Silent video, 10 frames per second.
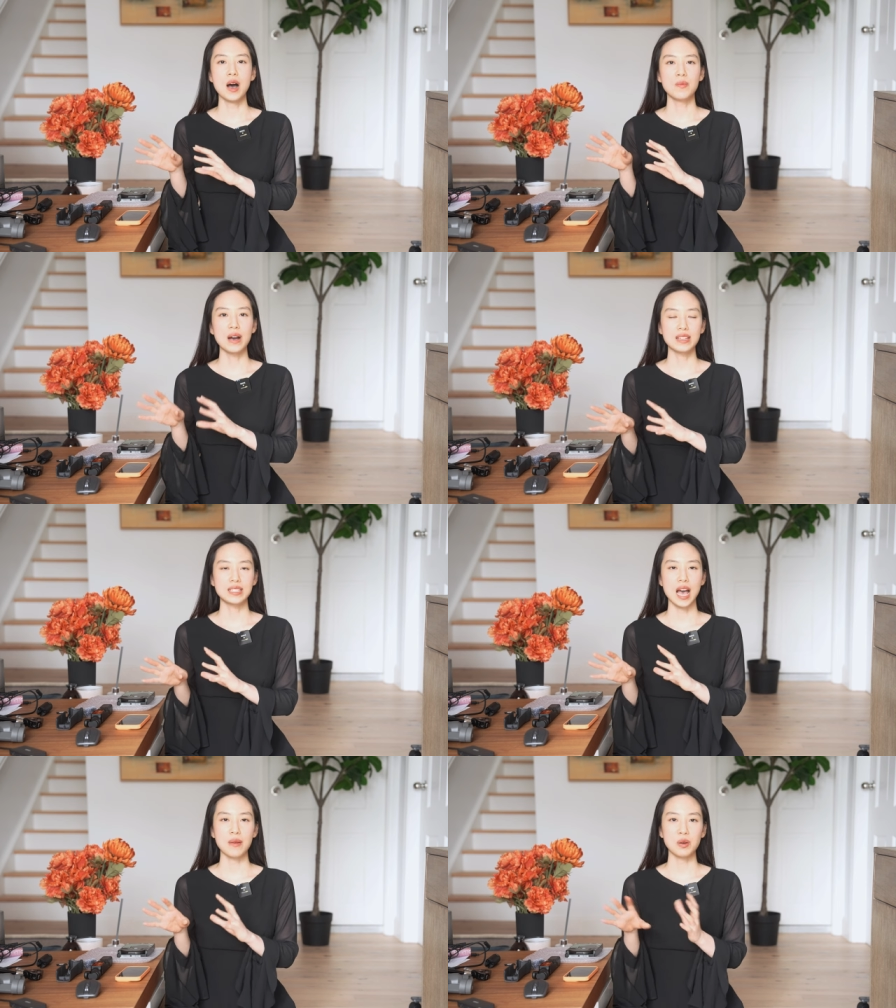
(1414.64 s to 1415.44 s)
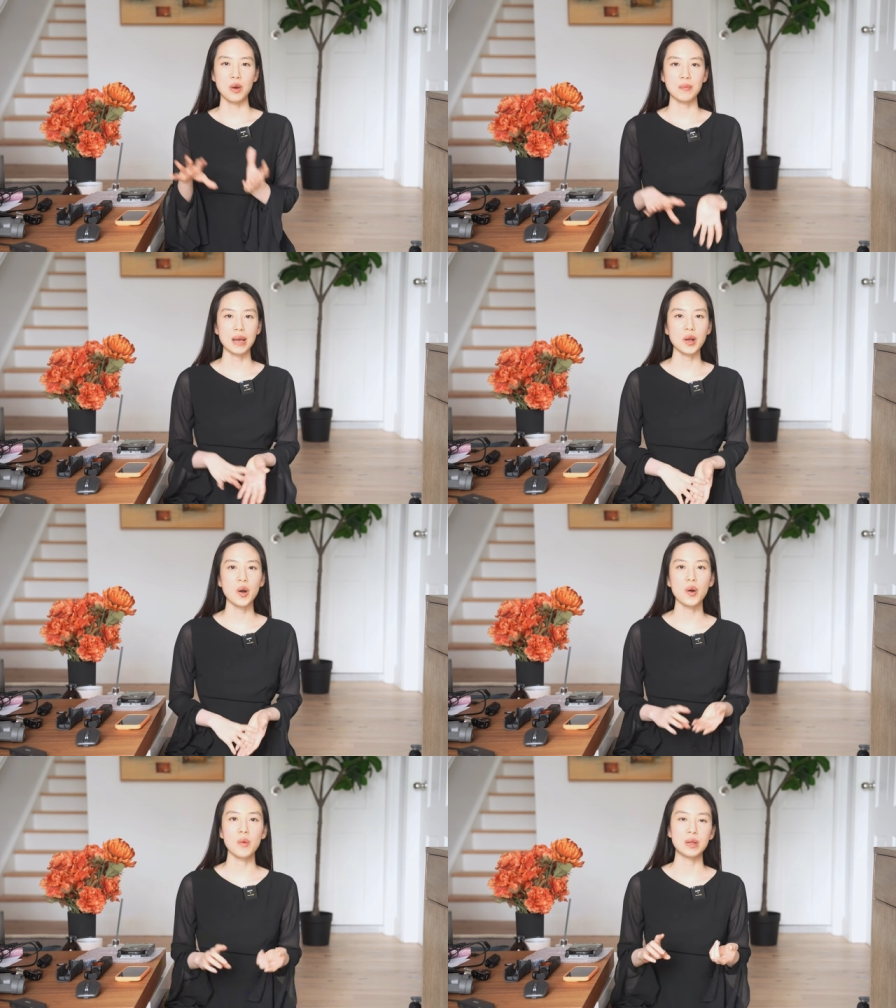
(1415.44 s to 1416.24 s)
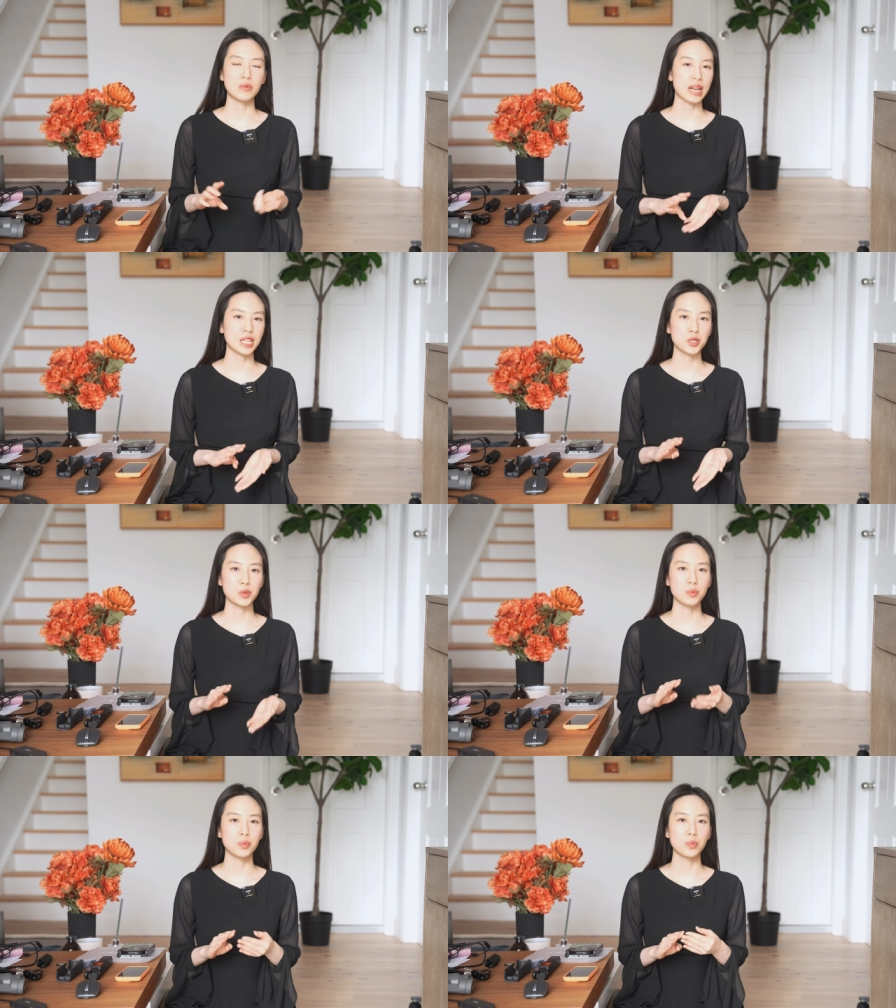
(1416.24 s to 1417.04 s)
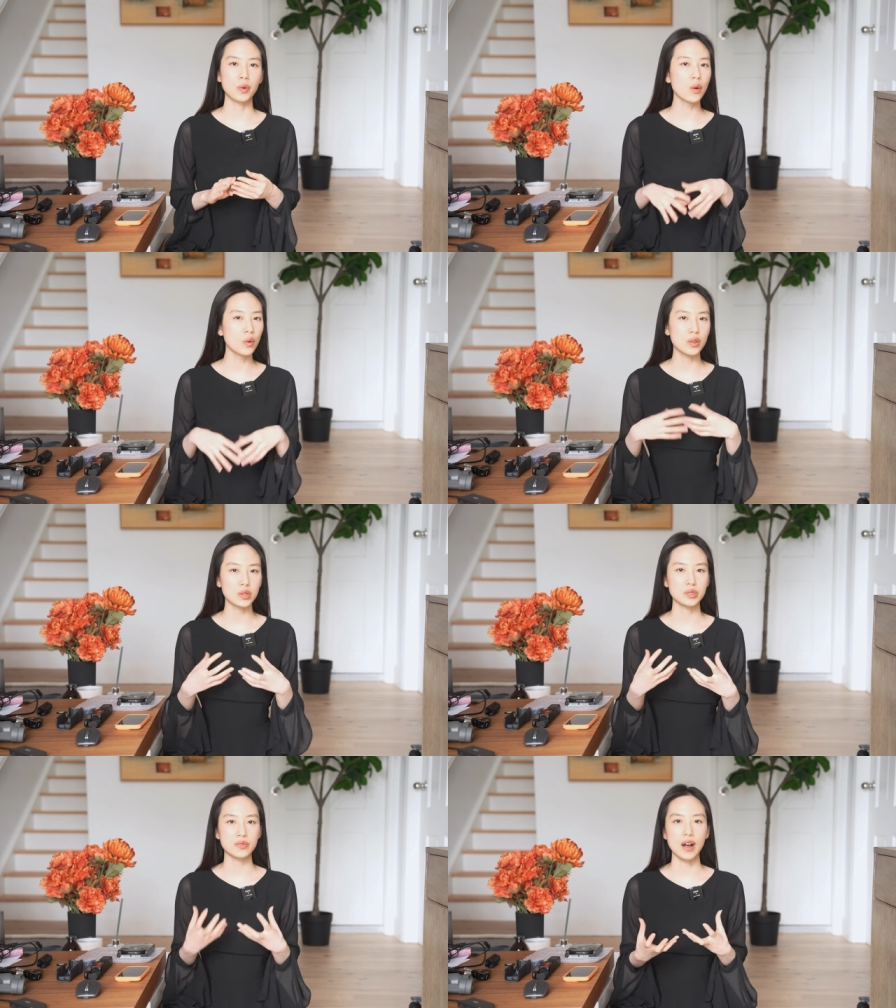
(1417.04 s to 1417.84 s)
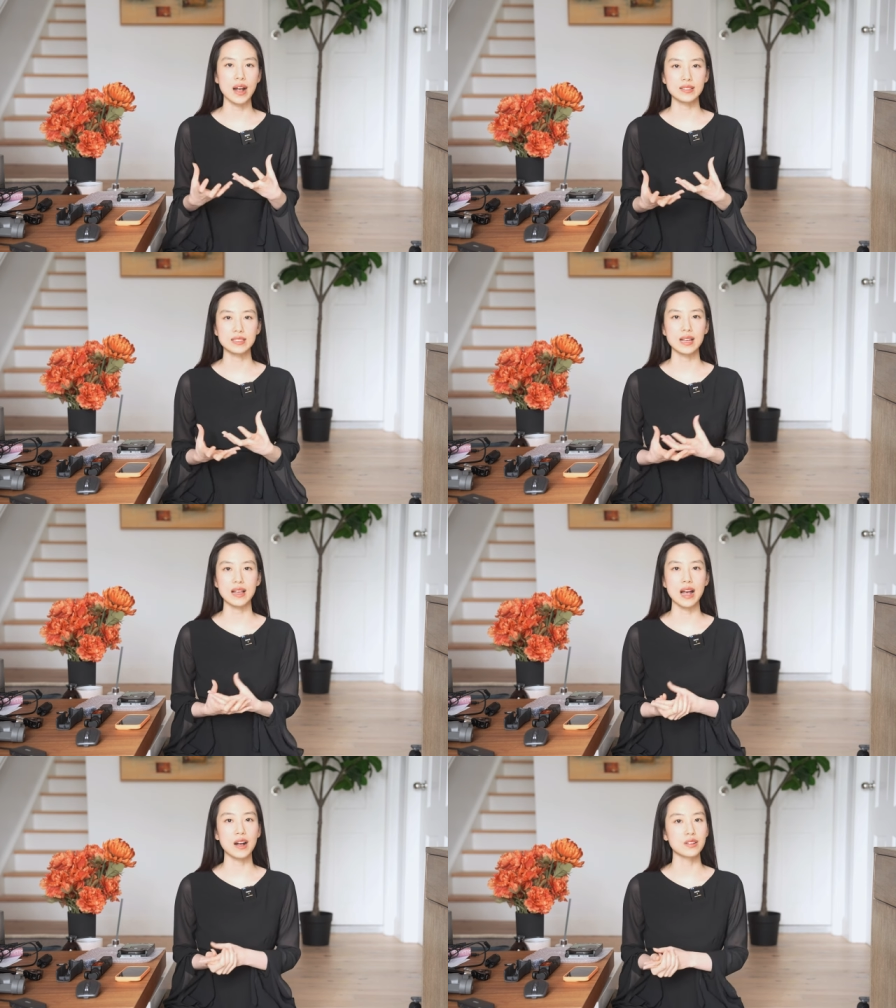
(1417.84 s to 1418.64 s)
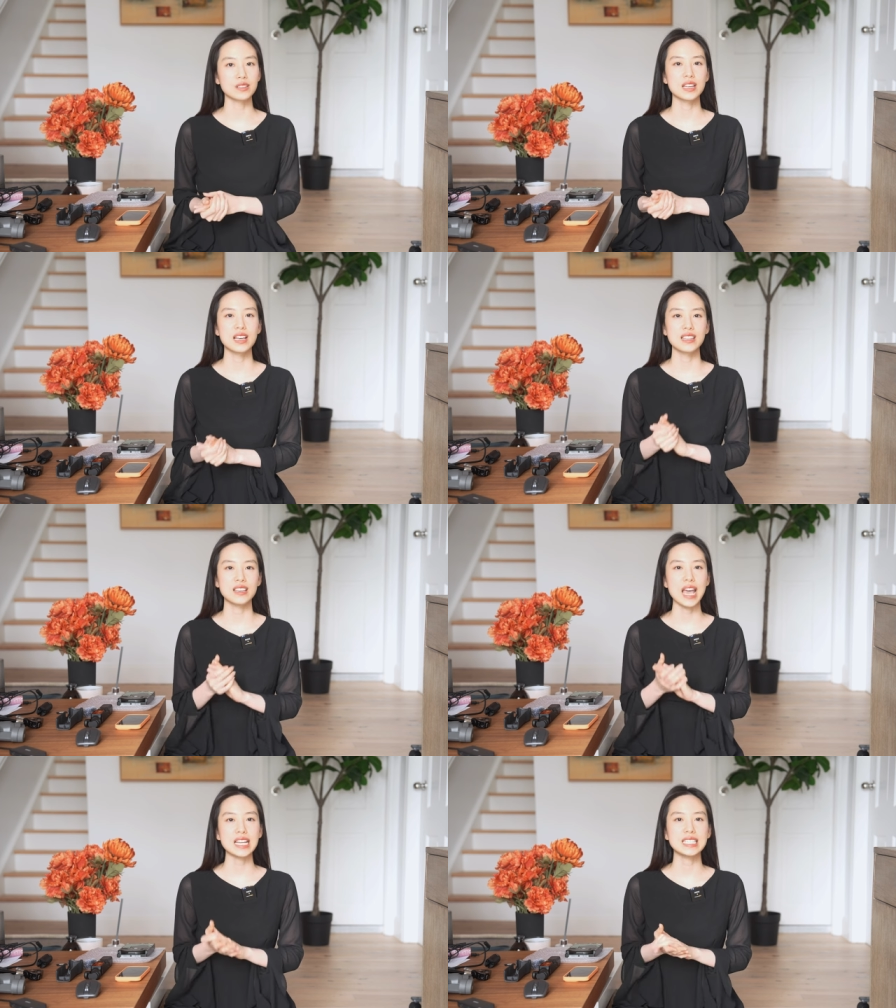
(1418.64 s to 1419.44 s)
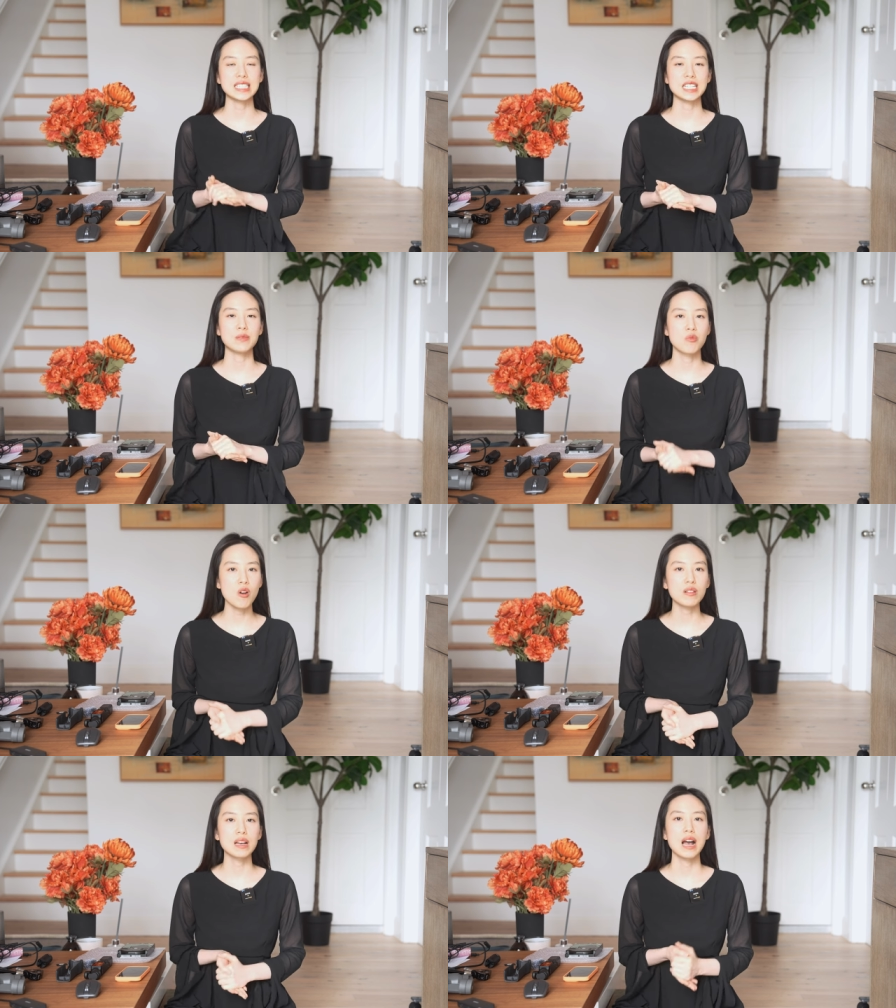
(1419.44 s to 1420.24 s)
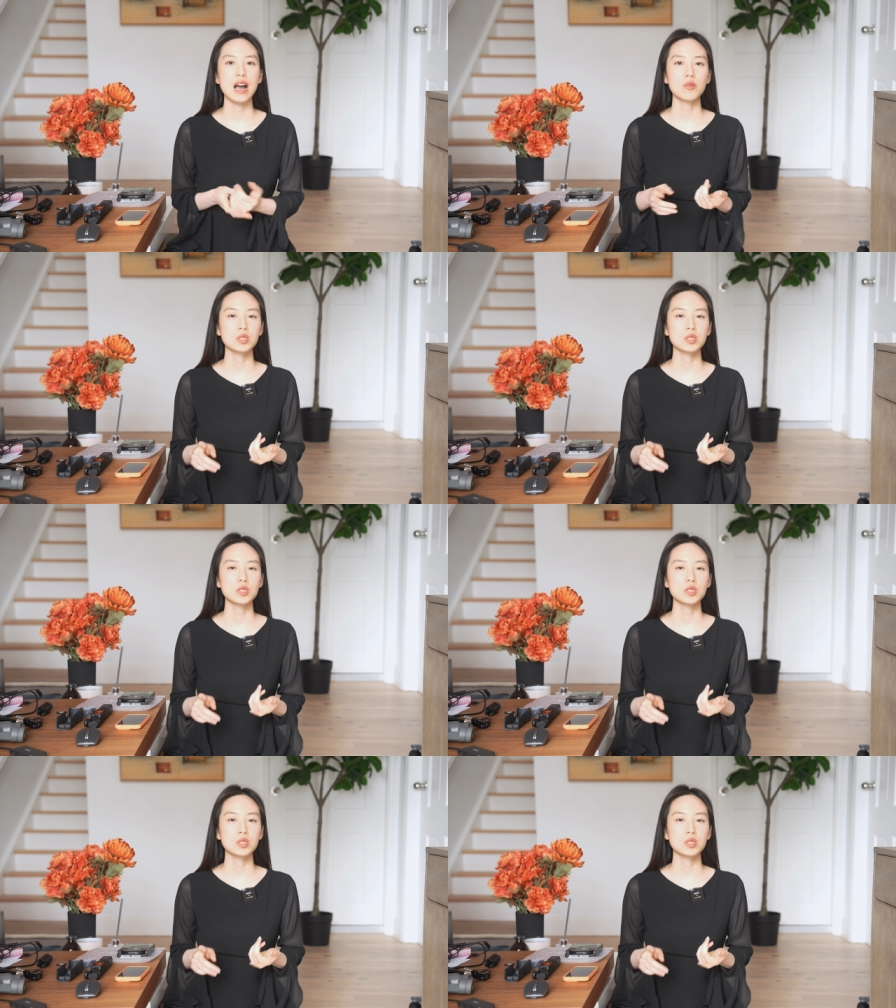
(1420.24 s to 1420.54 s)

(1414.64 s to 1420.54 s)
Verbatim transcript: By the time I went back home and ready to pull those files out, the HDD broke. I